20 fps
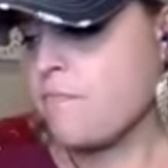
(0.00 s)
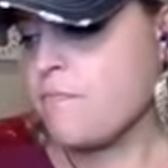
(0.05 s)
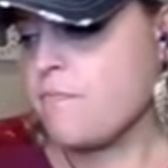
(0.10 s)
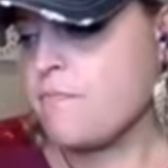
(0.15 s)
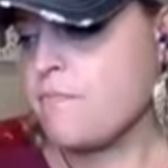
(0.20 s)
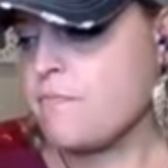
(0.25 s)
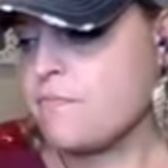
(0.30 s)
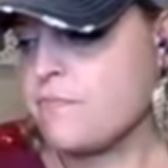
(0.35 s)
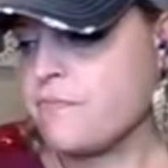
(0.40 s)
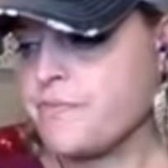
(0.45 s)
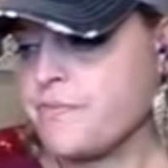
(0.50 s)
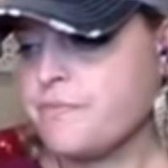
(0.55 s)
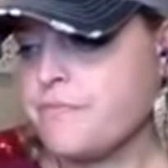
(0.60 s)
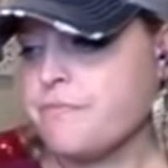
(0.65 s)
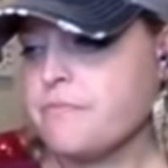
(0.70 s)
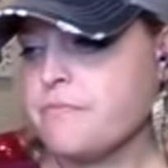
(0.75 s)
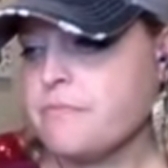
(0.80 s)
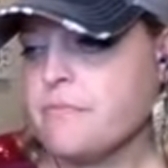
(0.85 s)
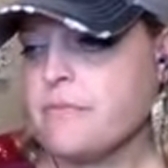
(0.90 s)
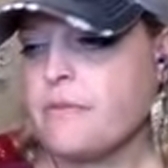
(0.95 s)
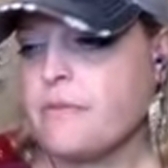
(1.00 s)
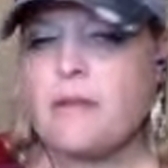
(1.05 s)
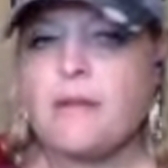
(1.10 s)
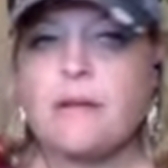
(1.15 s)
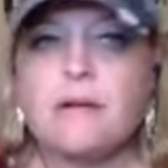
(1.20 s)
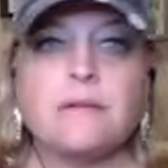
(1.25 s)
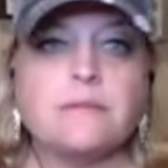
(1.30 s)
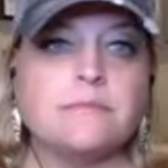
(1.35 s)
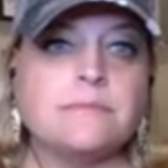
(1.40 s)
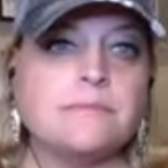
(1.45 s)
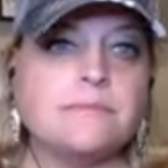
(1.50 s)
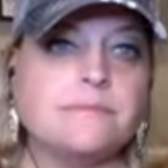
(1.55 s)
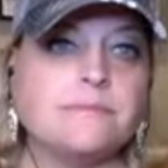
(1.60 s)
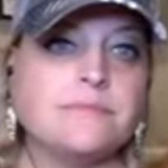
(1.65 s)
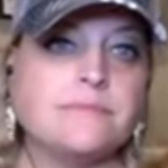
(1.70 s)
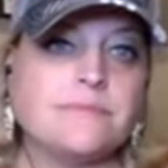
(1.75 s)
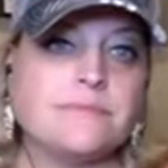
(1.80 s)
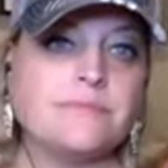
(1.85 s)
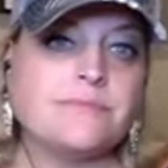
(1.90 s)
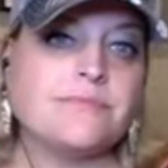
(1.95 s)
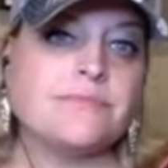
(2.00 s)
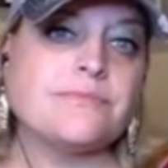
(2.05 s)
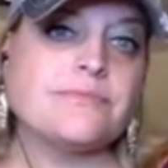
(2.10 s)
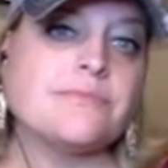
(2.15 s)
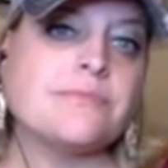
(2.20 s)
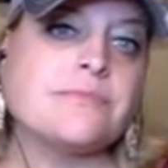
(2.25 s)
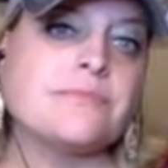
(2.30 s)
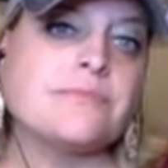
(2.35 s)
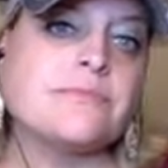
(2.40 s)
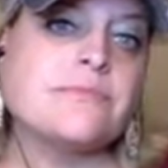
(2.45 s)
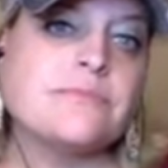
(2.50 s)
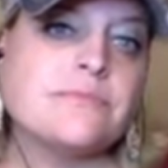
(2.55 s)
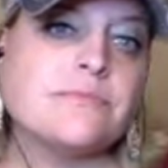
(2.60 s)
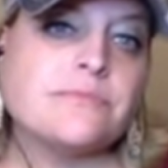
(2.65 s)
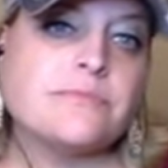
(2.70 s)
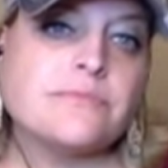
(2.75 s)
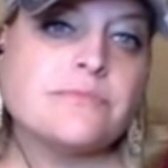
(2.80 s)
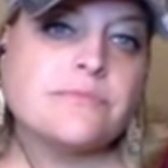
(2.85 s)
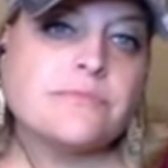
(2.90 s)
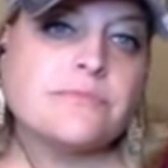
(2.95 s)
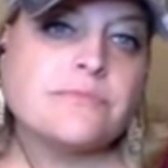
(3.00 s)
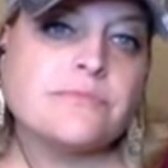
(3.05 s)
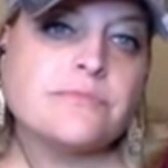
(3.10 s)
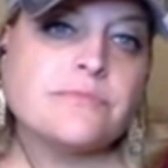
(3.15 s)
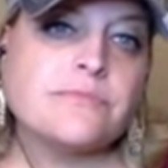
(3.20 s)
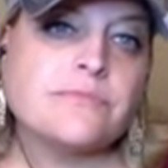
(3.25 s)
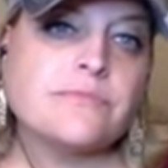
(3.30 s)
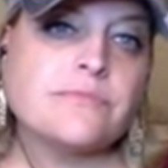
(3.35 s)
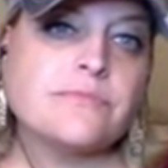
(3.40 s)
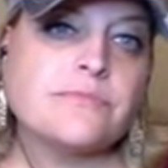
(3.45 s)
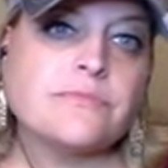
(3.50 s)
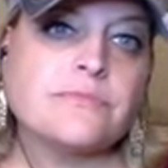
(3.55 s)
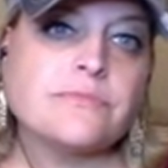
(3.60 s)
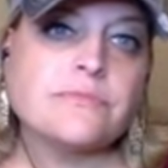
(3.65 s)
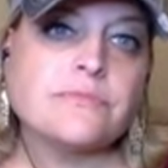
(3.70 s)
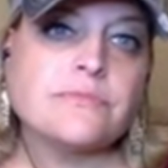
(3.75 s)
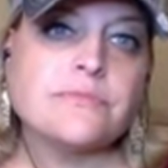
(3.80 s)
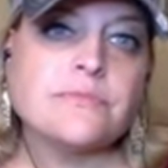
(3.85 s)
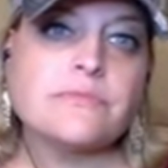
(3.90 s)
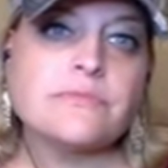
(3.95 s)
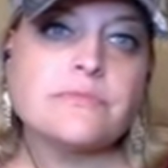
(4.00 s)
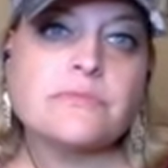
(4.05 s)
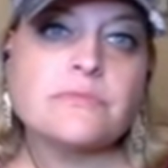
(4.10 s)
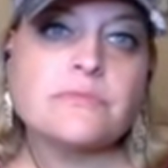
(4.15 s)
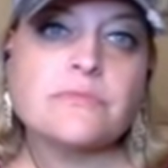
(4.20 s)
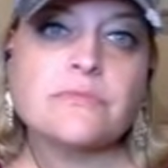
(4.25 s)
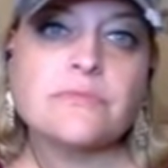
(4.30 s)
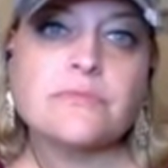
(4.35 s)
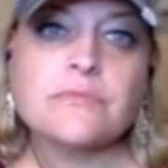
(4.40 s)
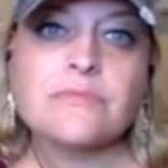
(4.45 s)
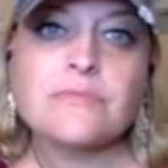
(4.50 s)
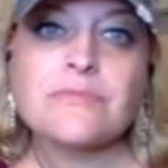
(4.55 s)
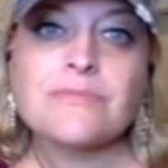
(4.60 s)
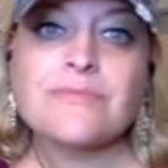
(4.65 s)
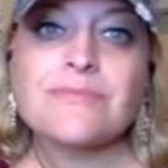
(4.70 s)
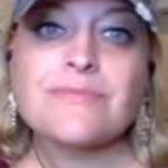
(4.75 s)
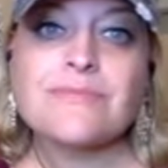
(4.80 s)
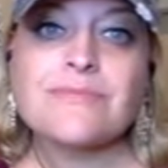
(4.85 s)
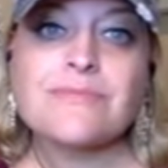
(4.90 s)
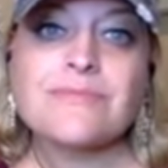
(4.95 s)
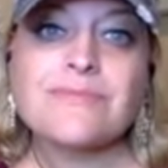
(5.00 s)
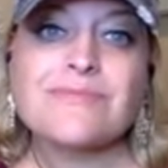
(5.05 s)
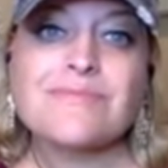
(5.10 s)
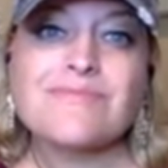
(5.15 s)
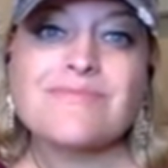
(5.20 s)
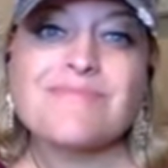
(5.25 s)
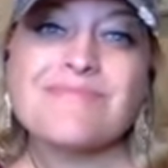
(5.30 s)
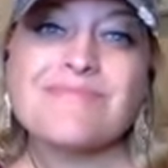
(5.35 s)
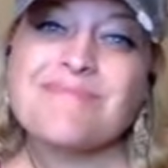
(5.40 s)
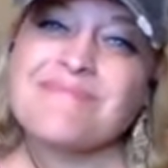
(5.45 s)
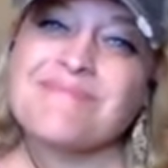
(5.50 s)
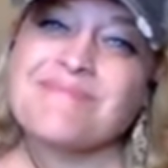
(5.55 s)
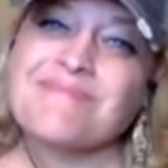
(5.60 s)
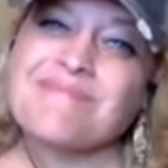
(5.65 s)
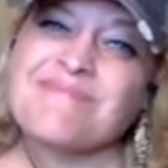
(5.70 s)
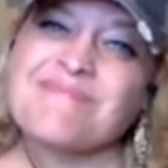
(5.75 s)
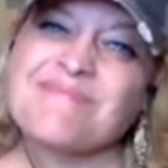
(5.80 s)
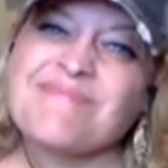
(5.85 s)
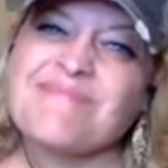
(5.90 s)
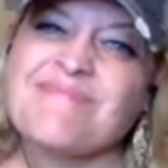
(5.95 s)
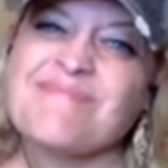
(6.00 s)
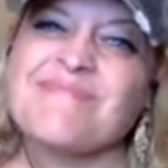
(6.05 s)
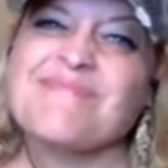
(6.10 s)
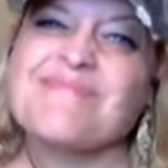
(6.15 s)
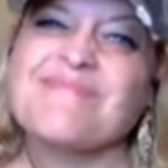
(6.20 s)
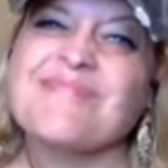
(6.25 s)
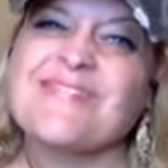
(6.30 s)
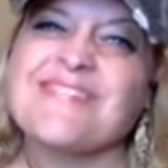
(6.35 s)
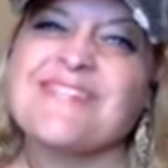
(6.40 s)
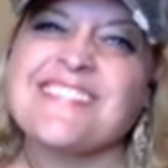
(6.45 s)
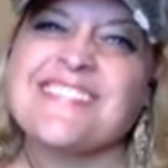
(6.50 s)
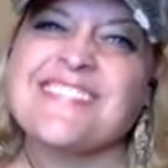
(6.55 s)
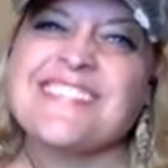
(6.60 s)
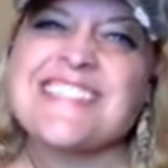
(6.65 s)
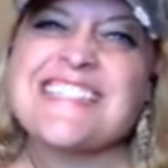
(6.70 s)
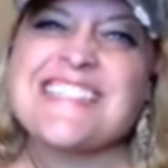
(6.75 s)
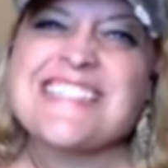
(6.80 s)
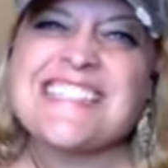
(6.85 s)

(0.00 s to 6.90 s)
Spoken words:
No words are spoken by the person on screen.